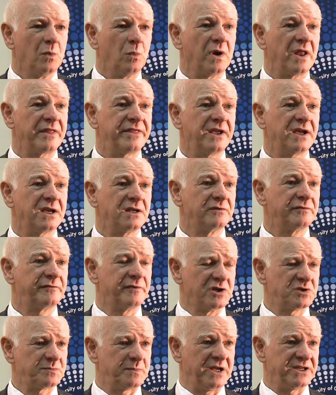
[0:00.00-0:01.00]
Well, I think in the
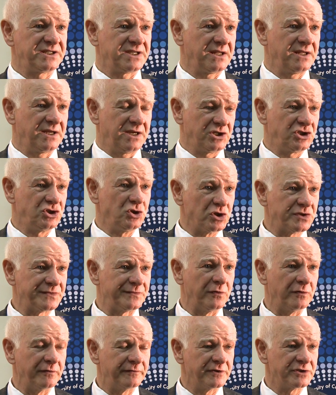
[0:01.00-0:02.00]
first place, I think it's
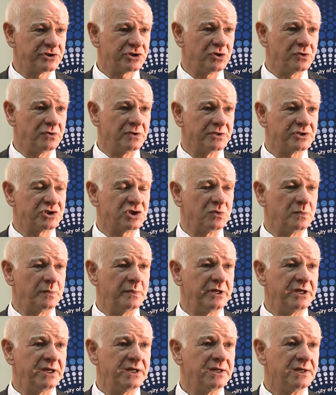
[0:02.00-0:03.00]
useful for students to
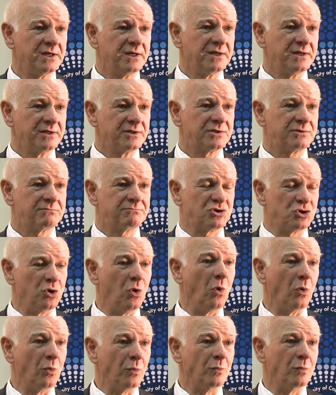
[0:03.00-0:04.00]
be
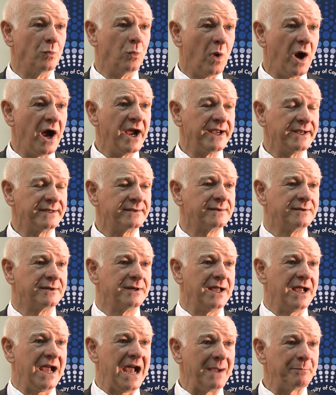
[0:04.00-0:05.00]
taught why it
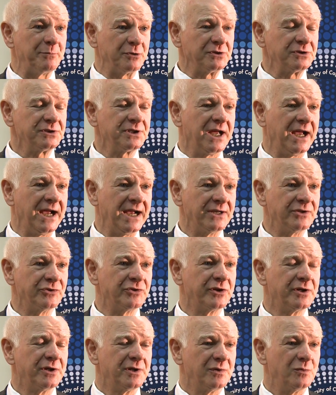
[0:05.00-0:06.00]
happened.
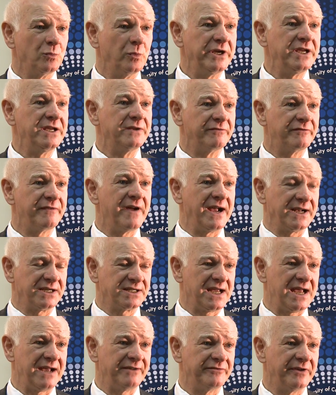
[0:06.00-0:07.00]
And we, in fact,
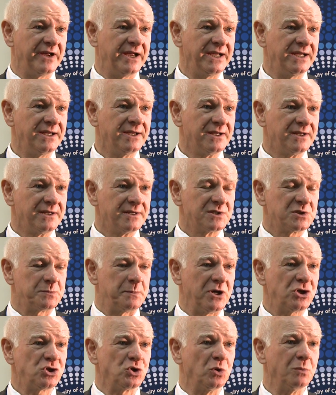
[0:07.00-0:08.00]
have a
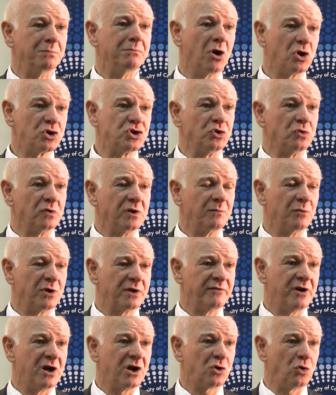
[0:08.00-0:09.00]
special module in one
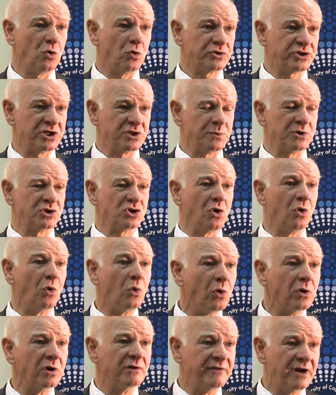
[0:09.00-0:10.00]
of our courses, which
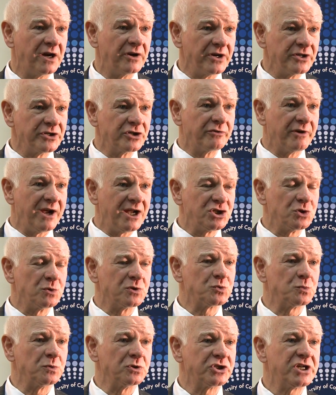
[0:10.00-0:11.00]
all of our
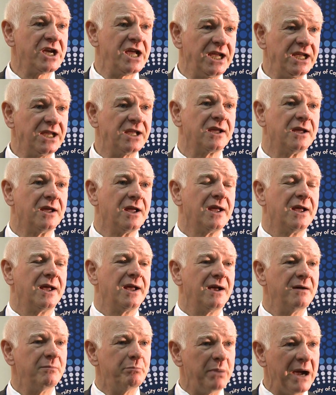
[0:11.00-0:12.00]
undergraduates will take,
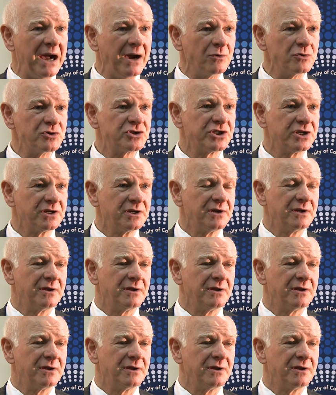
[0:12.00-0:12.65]
about